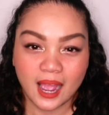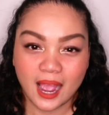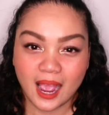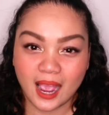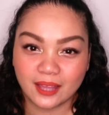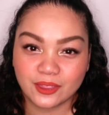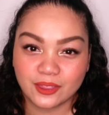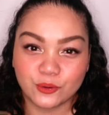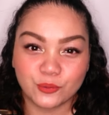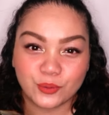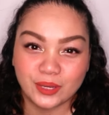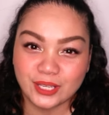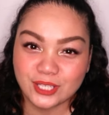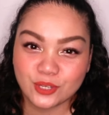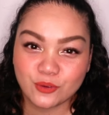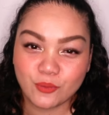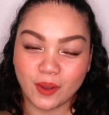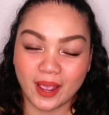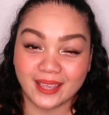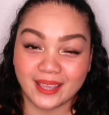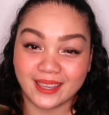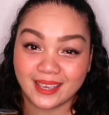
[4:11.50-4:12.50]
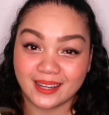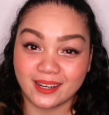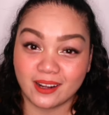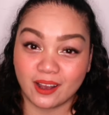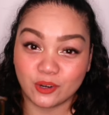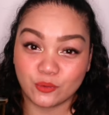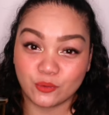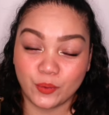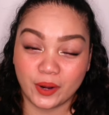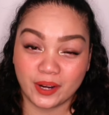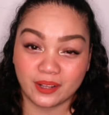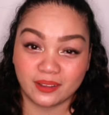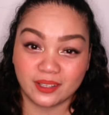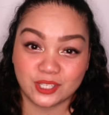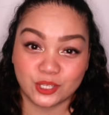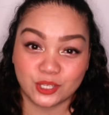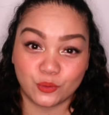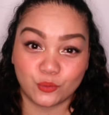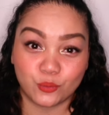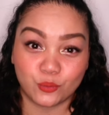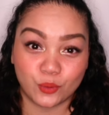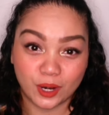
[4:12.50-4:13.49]
the reason why I cannot wear this
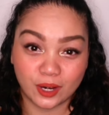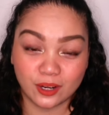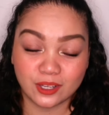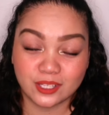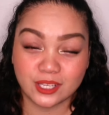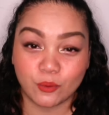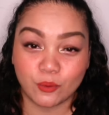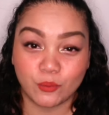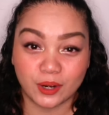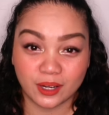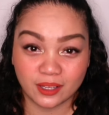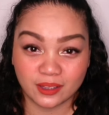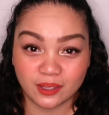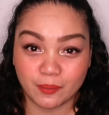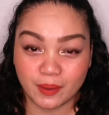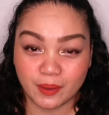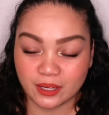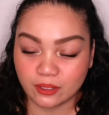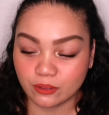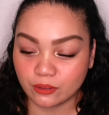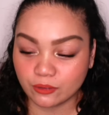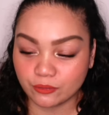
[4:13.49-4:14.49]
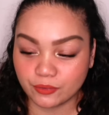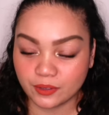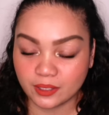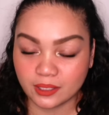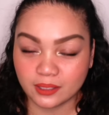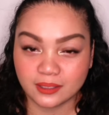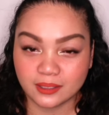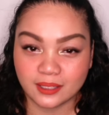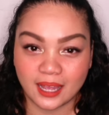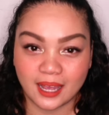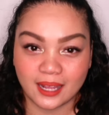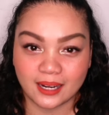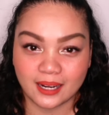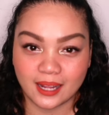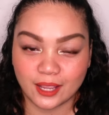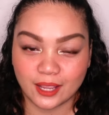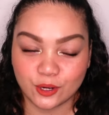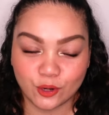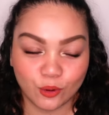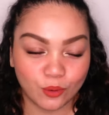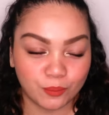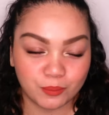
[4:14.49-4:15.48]
at work is I work in the metal field, and
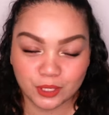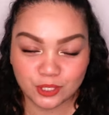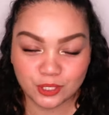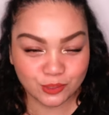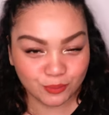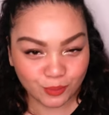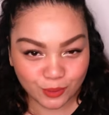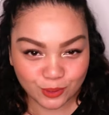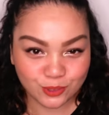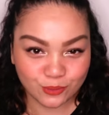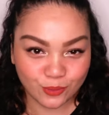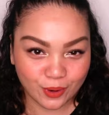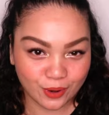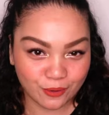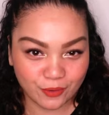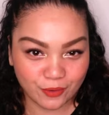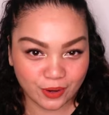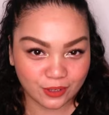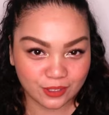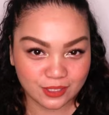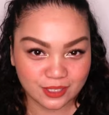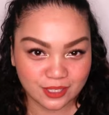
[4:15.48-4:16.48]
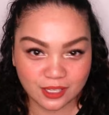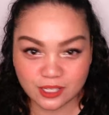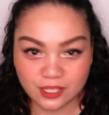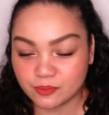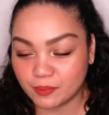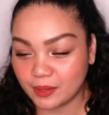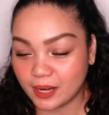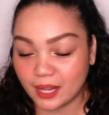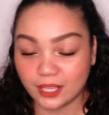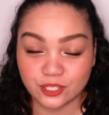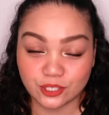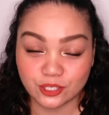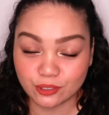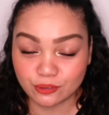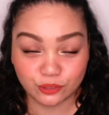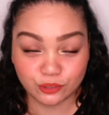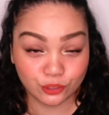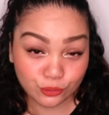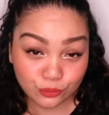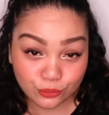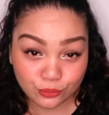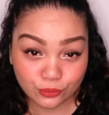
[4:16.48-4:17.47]
I know I'm not supposed to wear fragrances, but I just
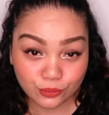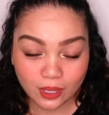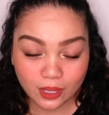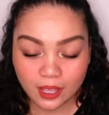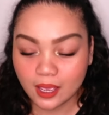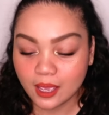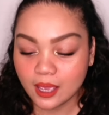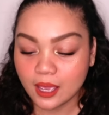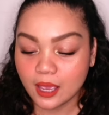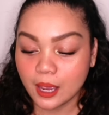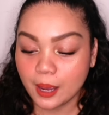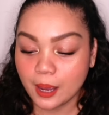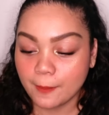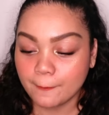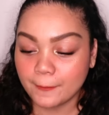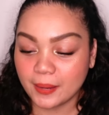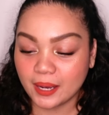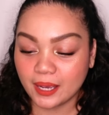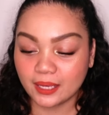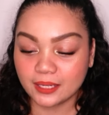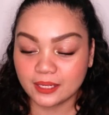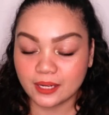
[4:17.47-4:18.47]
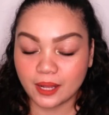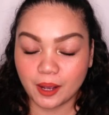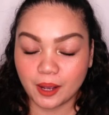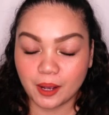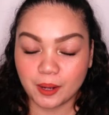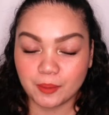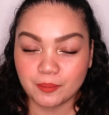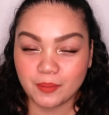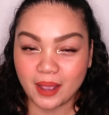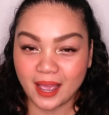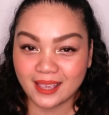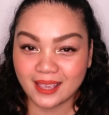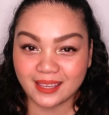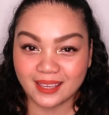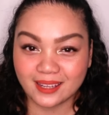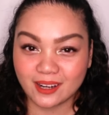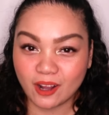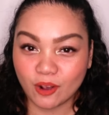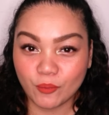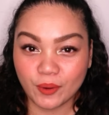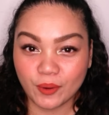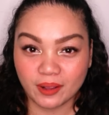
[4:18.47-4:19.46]
do. But I
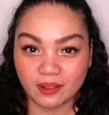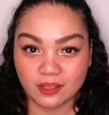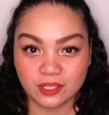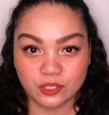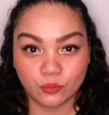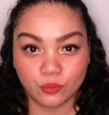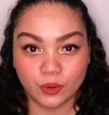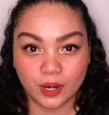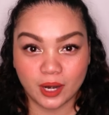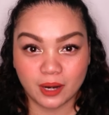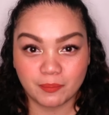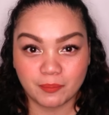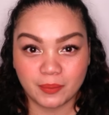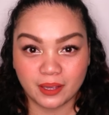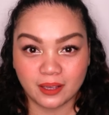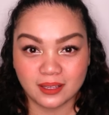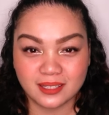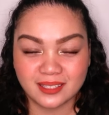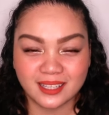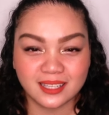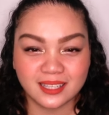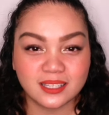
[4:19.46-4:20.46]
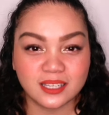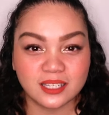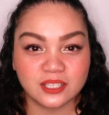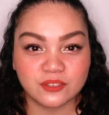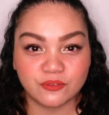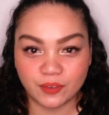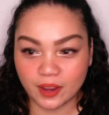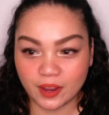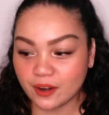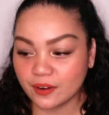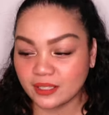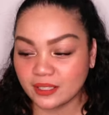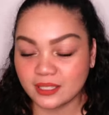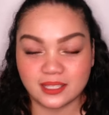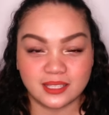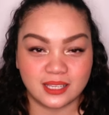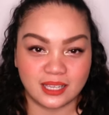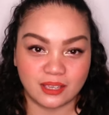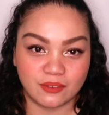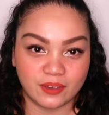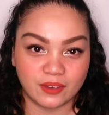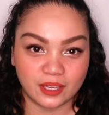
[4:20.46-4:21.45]
cannot wear this at work because this is very
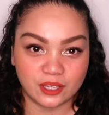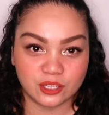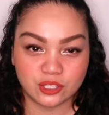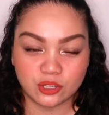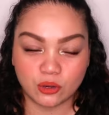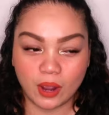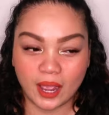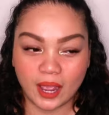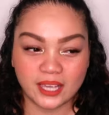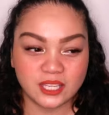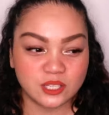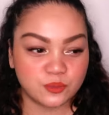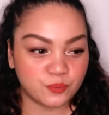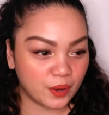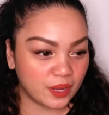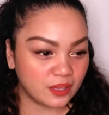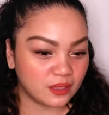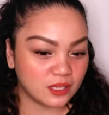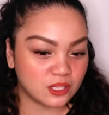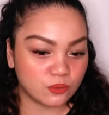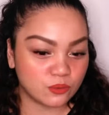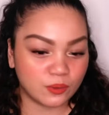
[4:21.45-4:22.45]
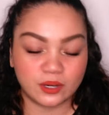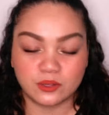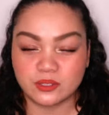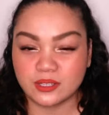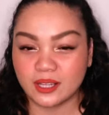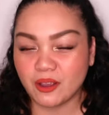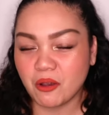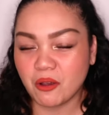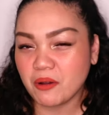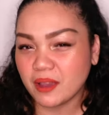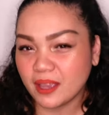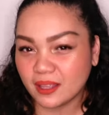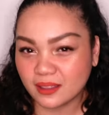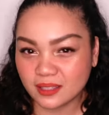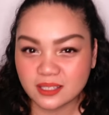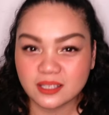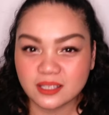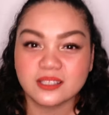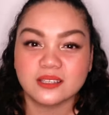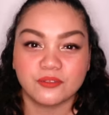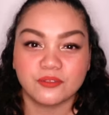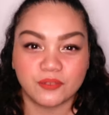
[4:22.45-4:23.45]
deceiving. So I sprayed this one, I was like, okay, this
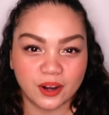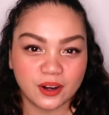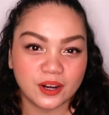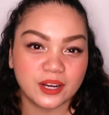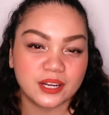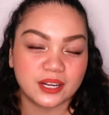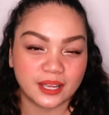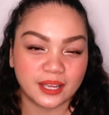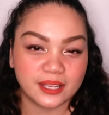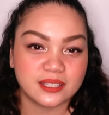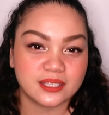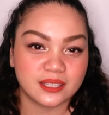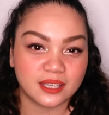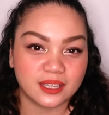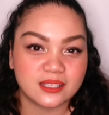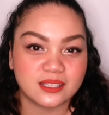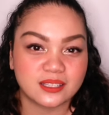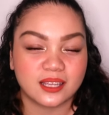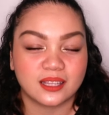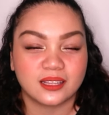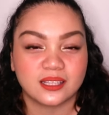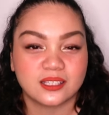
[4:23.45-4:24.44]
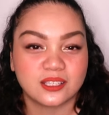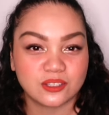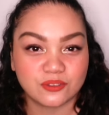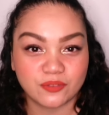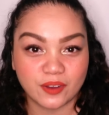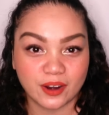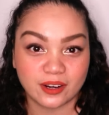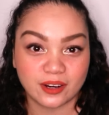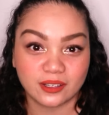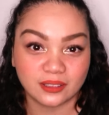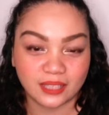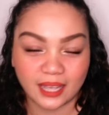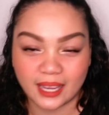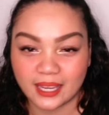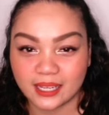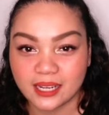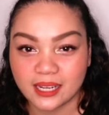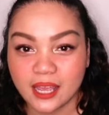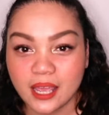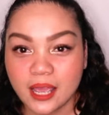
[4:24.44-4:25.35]
is a very nice skin scent, this is very light.